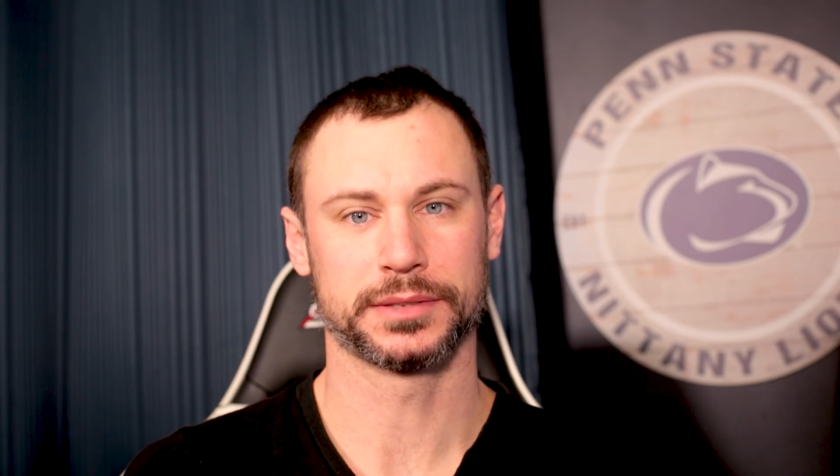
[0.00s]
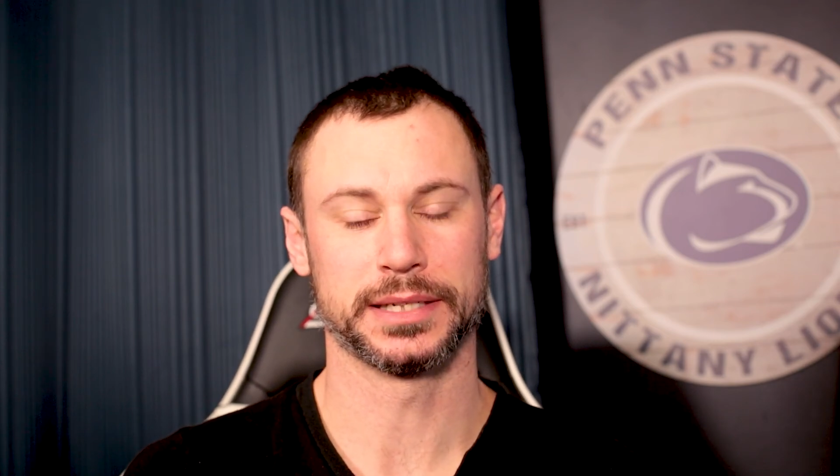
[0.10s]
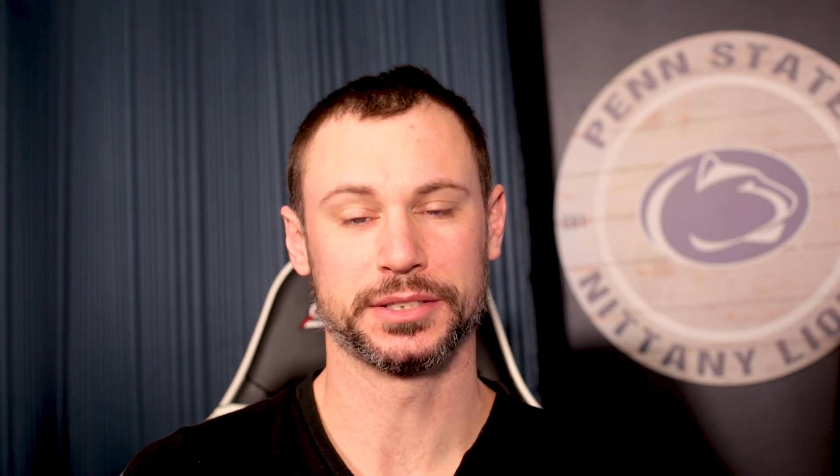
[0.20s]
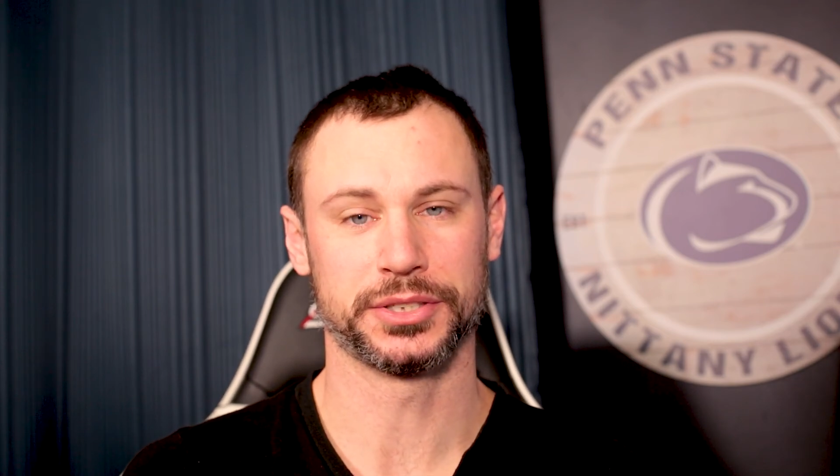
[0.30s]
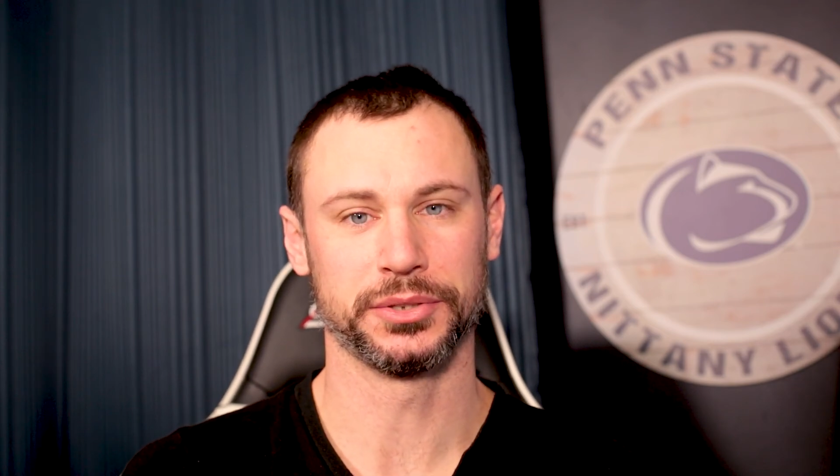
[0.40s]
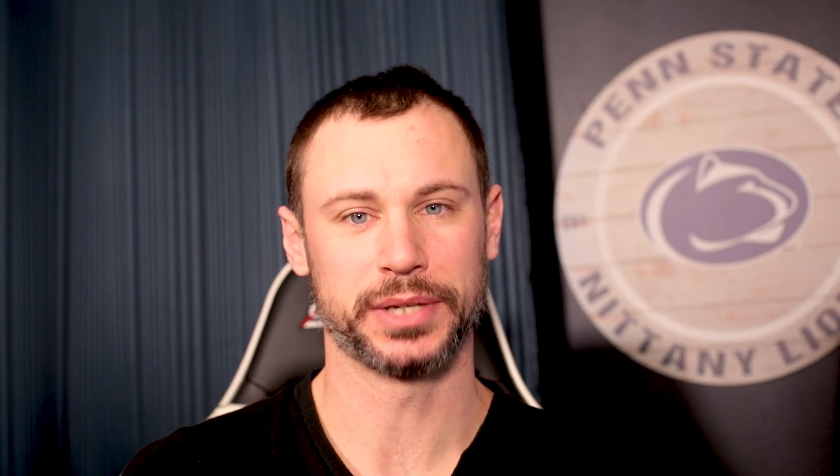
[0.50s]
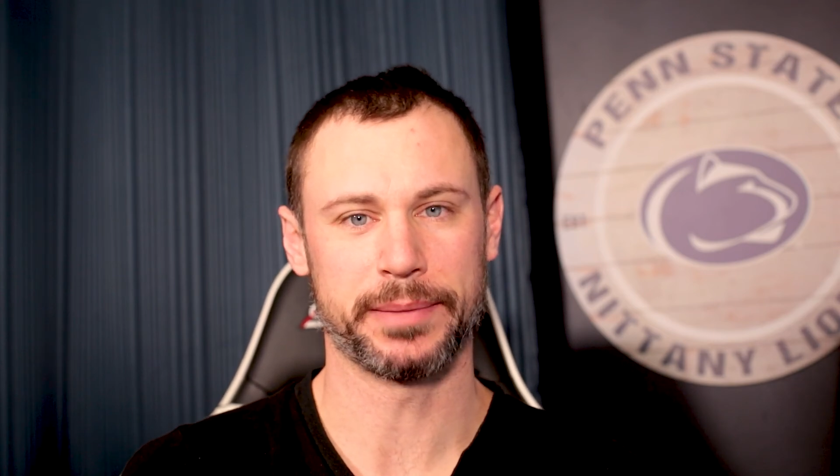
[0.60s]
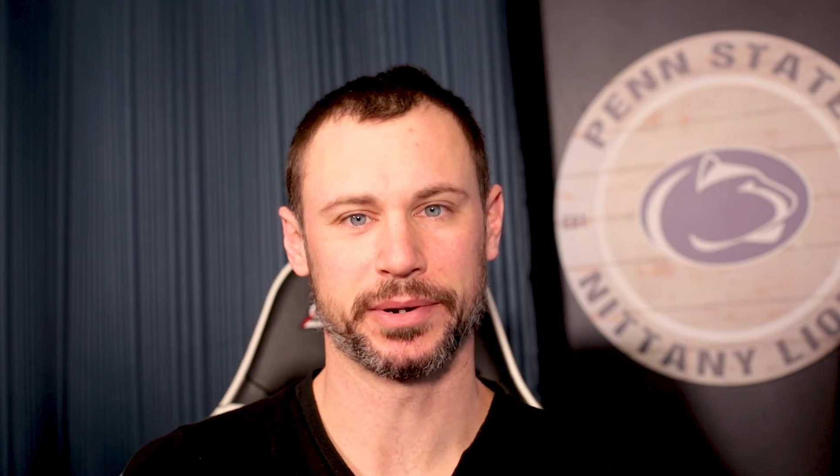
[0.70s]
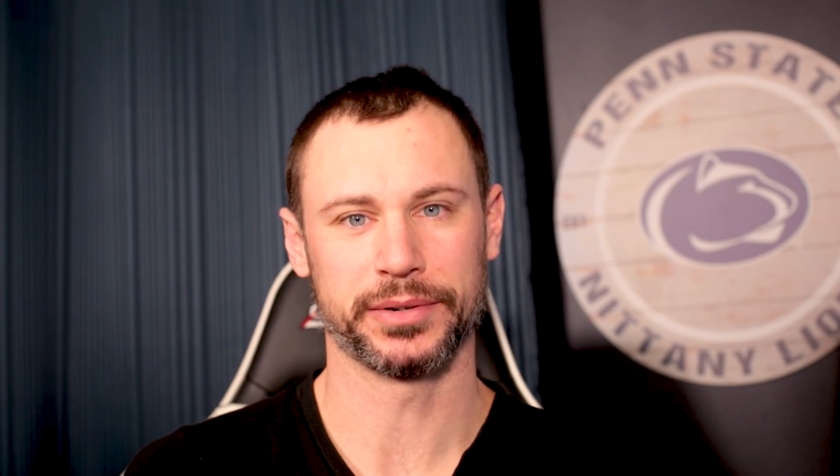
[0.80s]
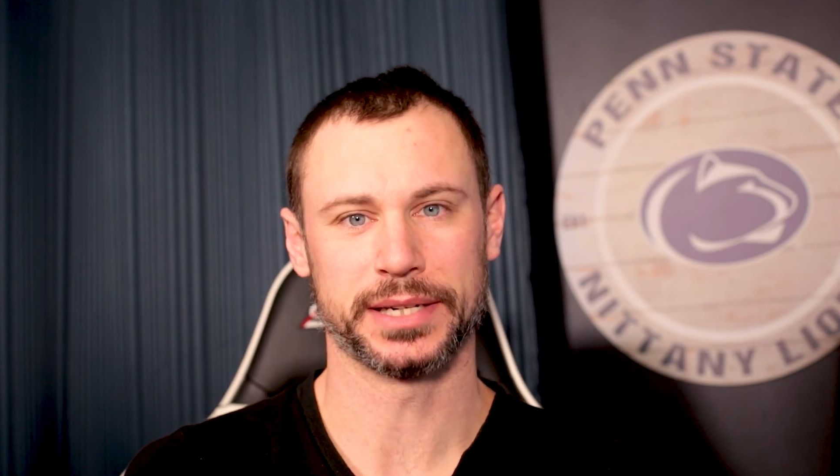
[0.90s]
and still
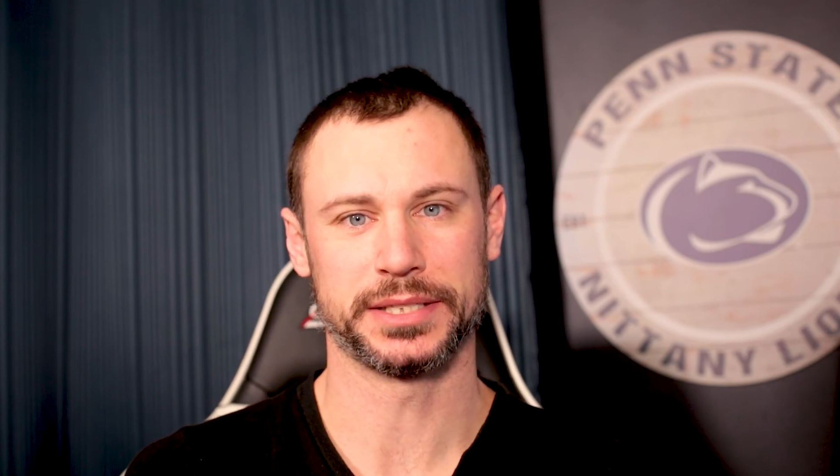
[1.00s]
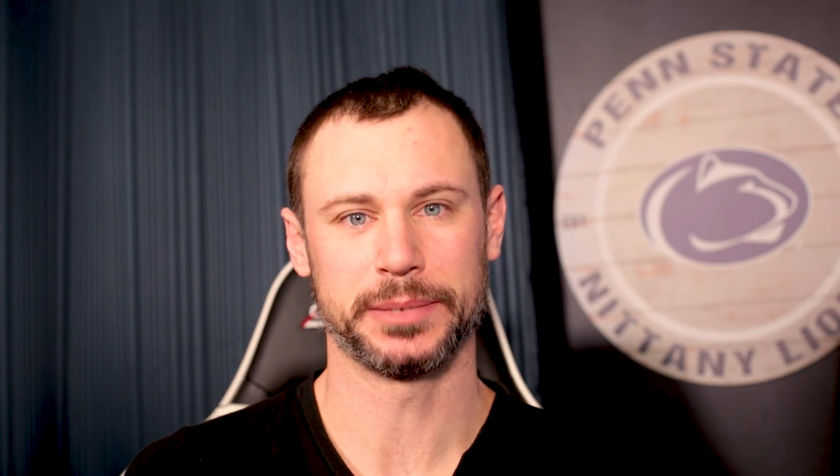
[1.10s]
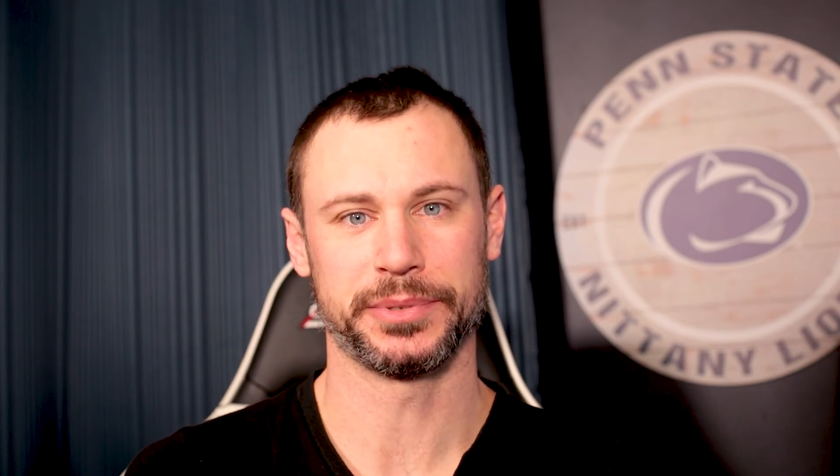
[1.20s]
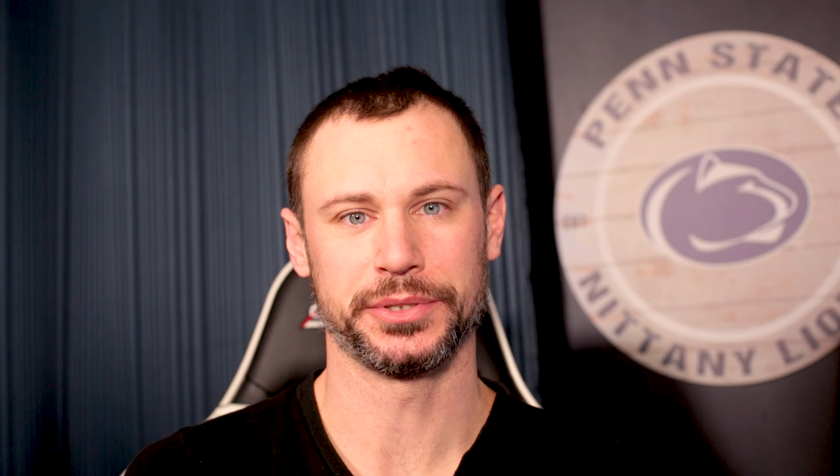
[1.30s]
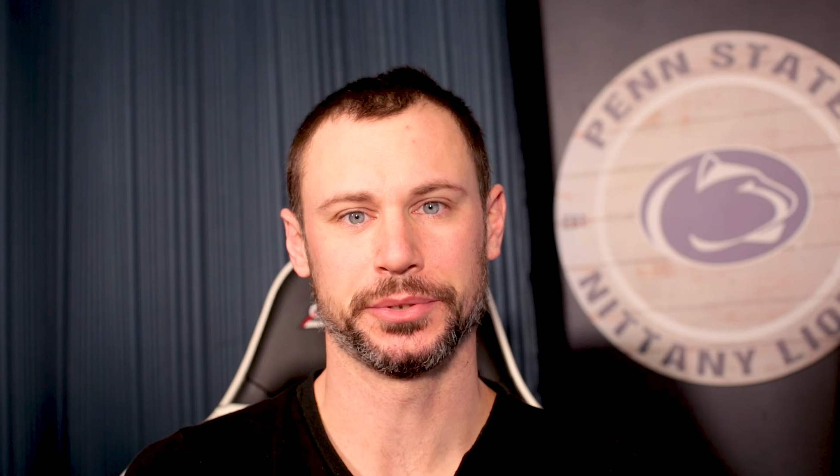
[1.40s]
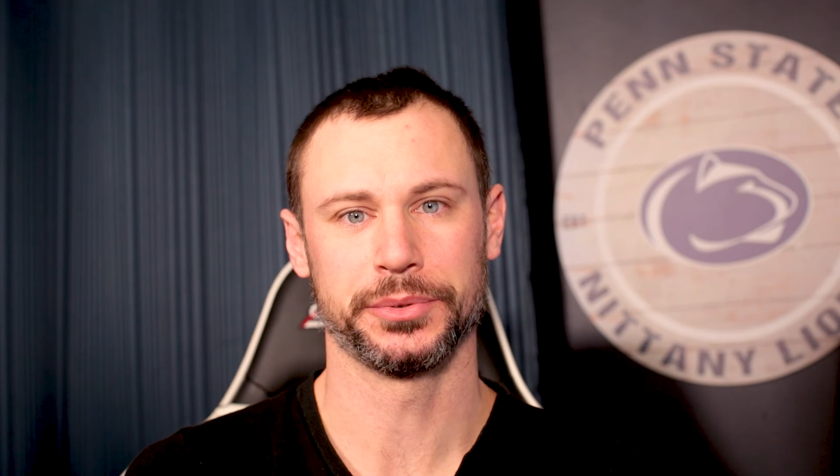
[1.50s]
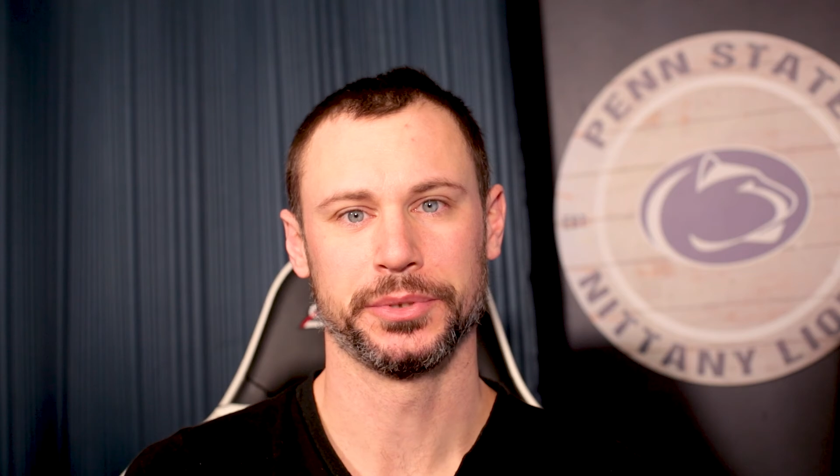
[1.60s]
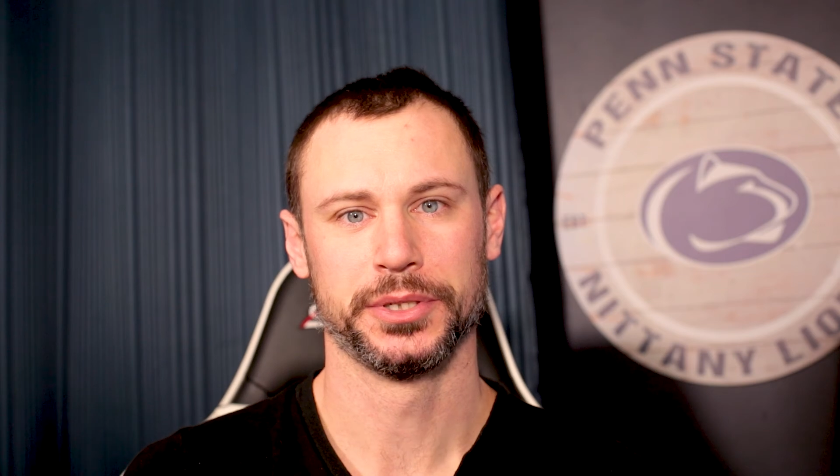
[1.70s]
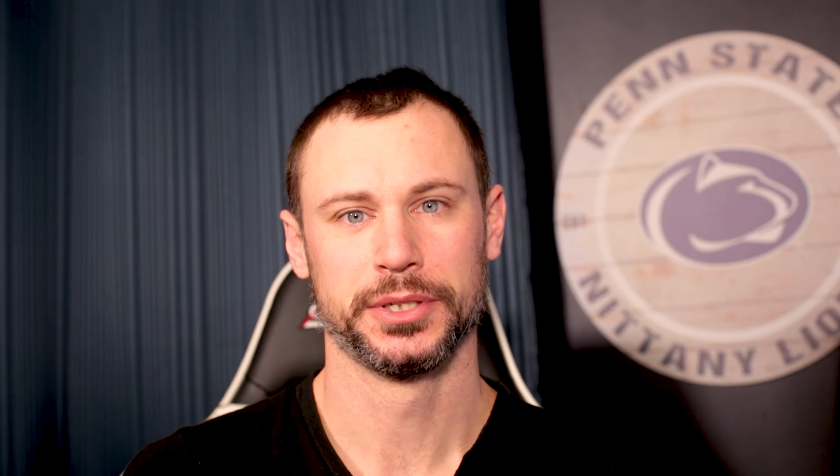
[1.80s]
gaming on that GPU